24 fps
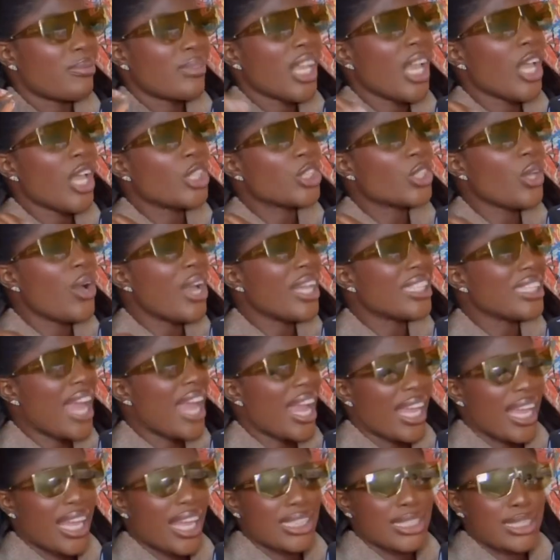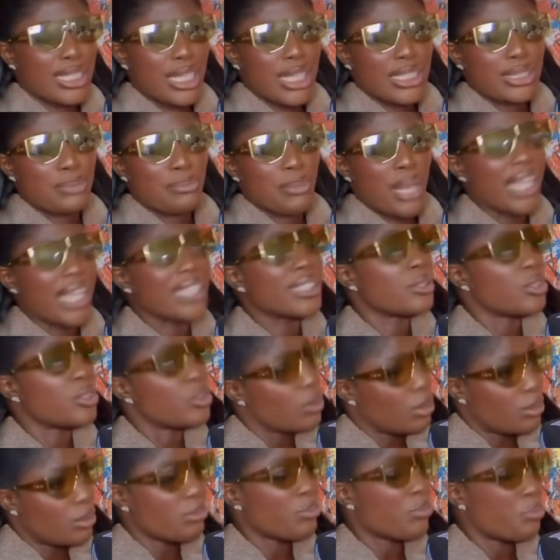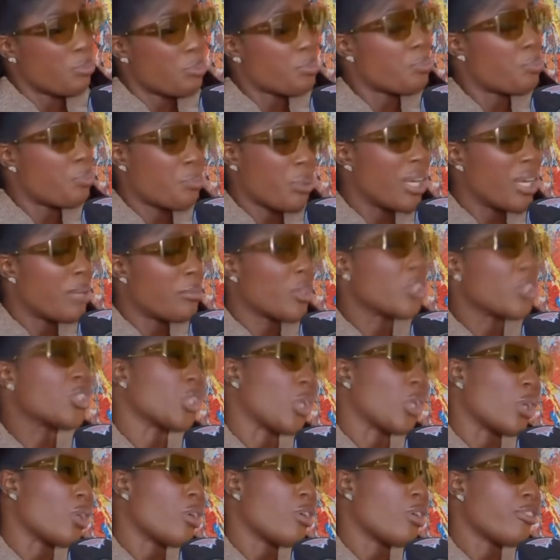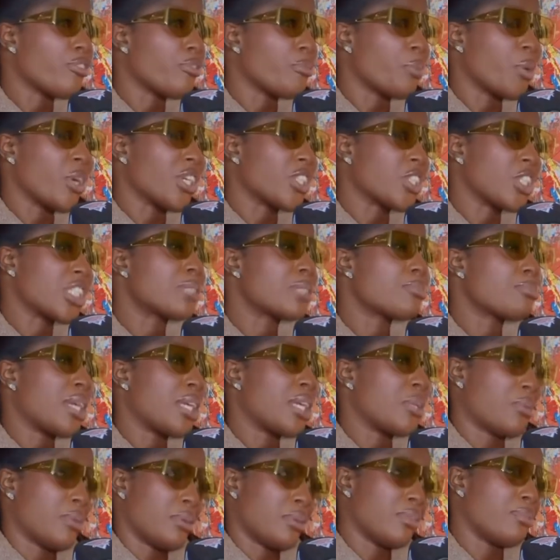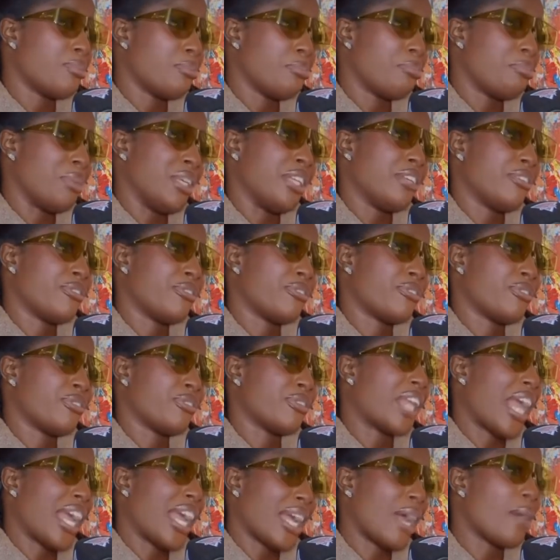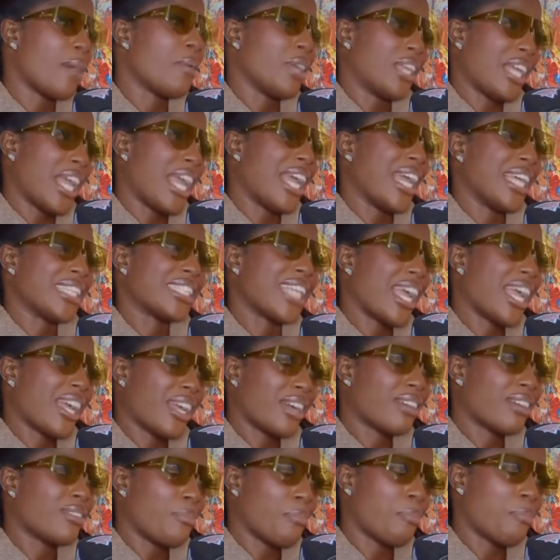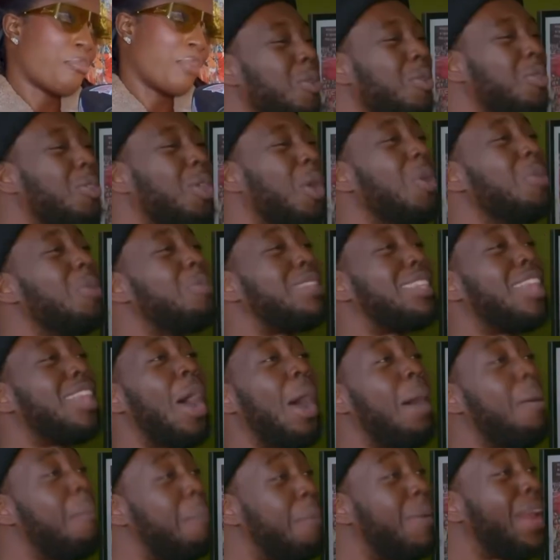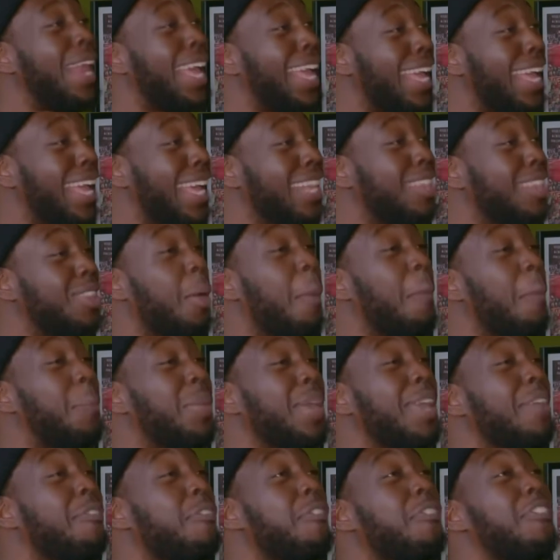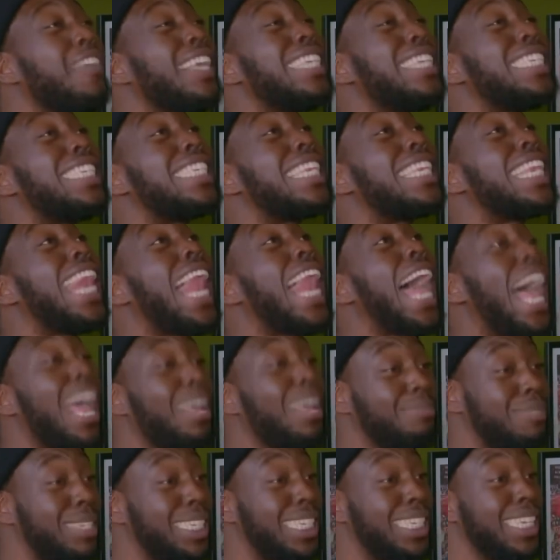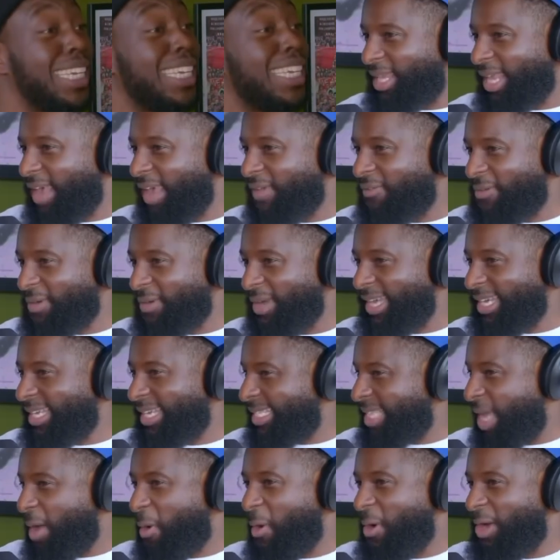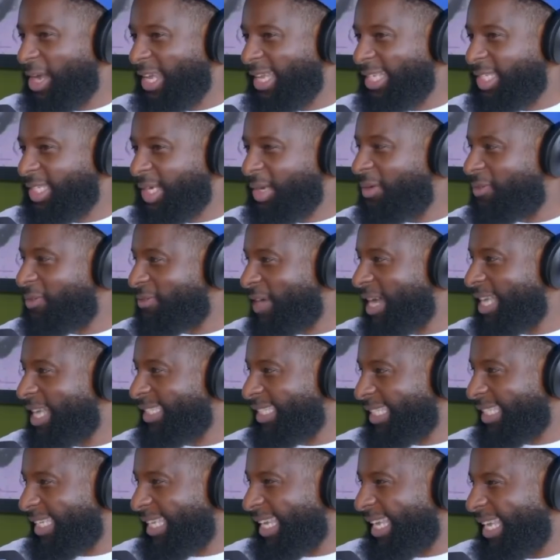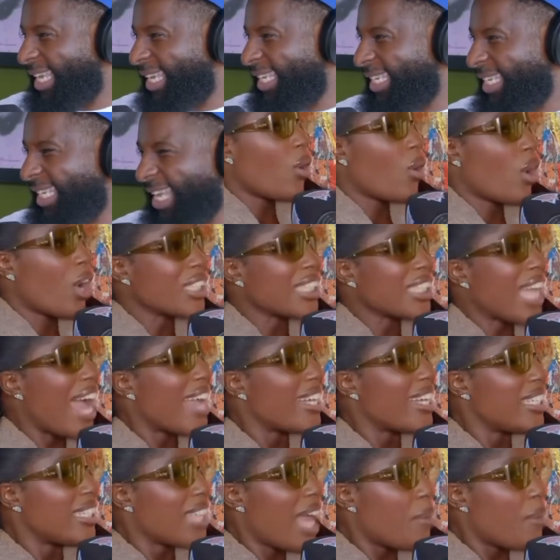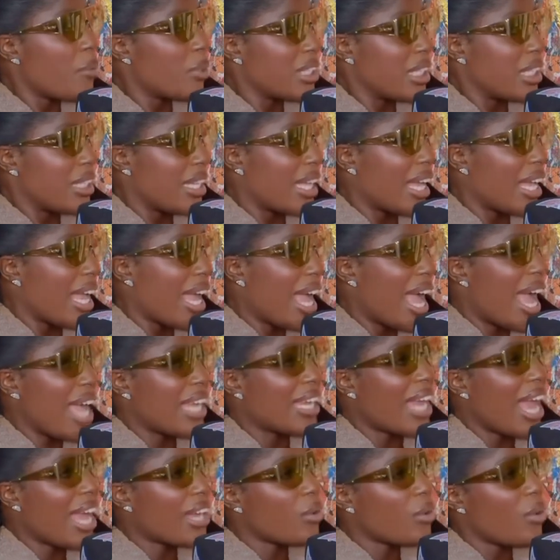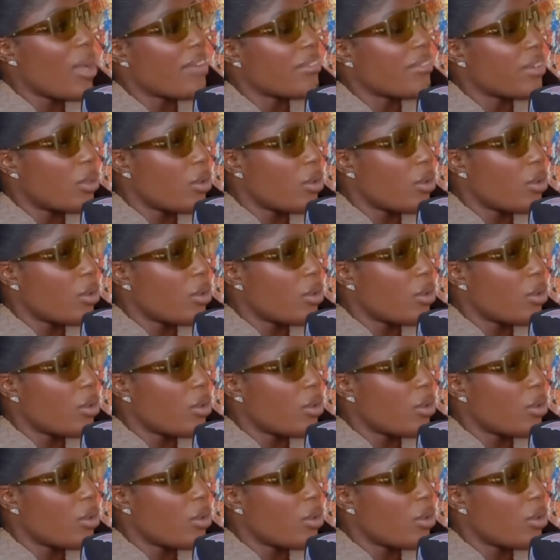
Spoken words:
title where this lady gets now for the world, where she will come past that comment, say Ghana Jollof no get flavor, no challenge. And you're gonna have to be brave there. So make you just listen to what she said.